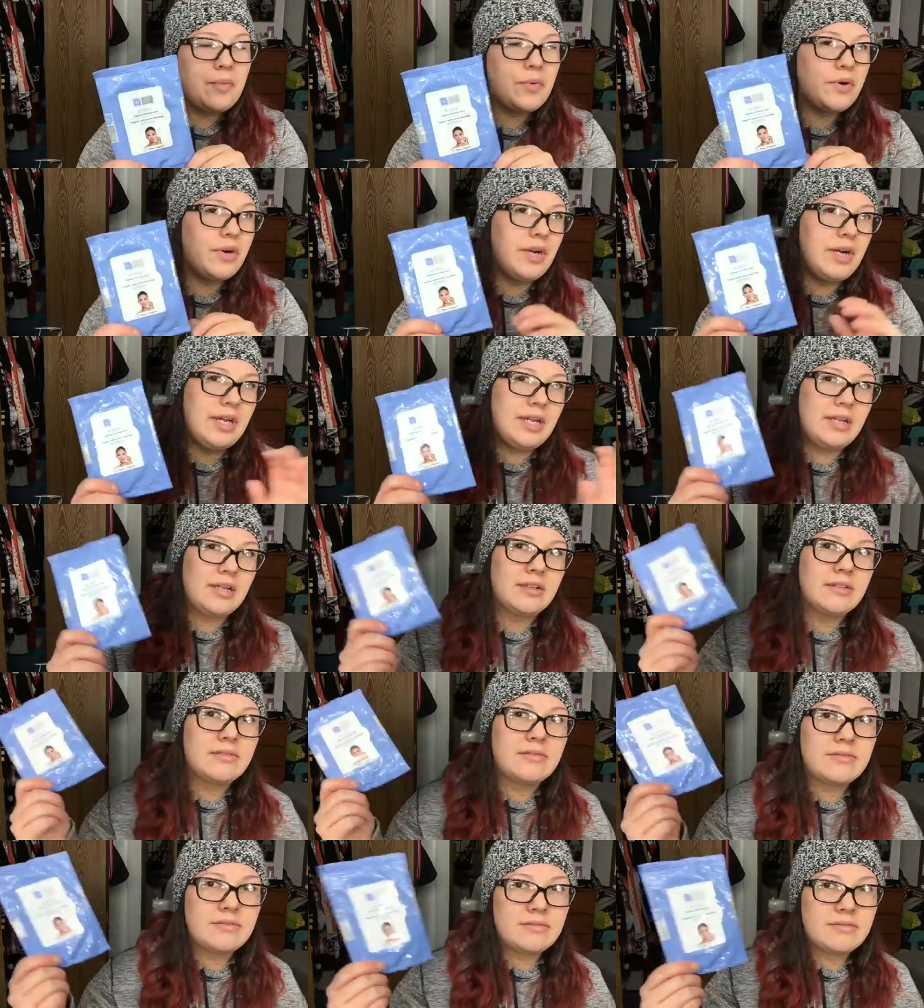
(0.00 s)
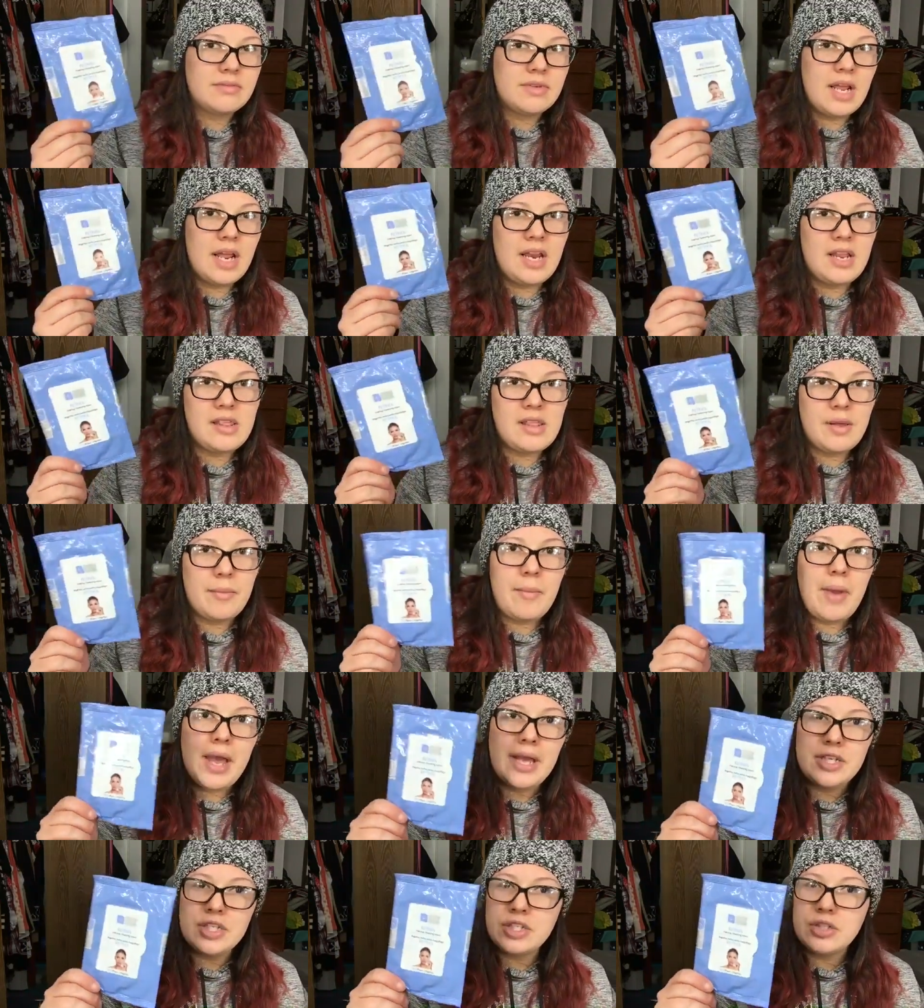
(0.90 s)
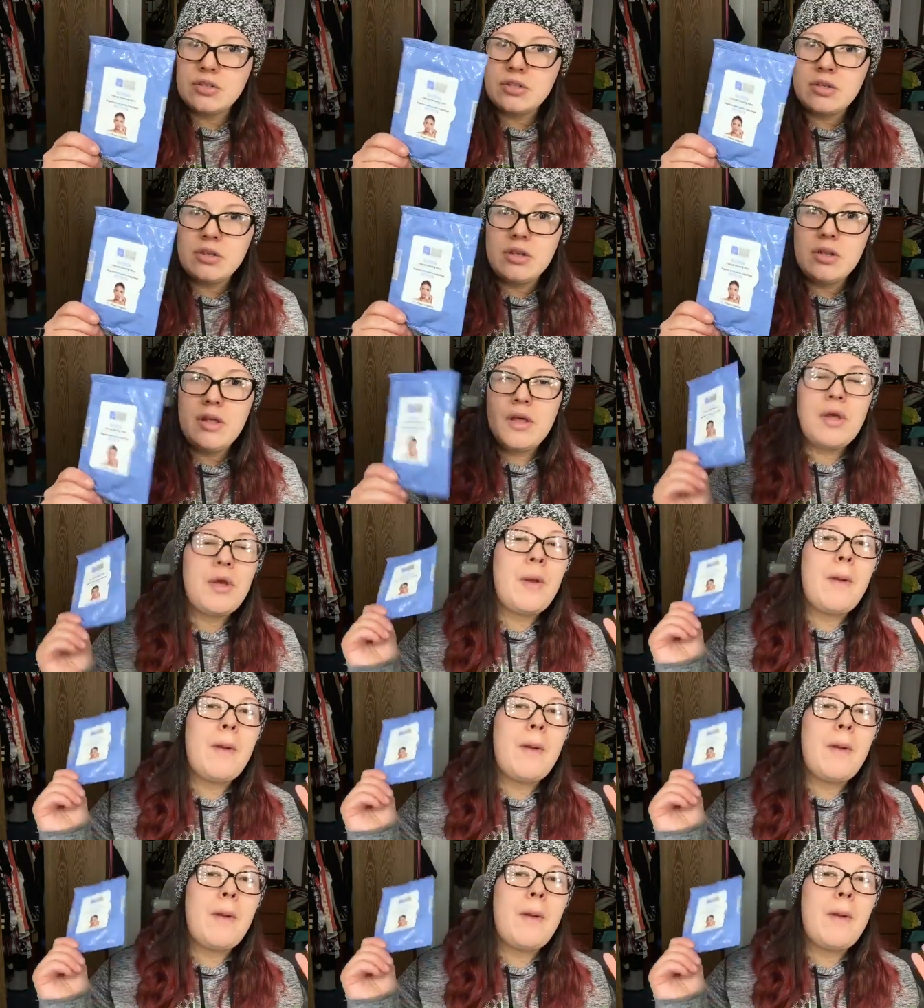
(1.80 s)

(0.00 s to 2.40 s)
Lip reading: weren't anything magical,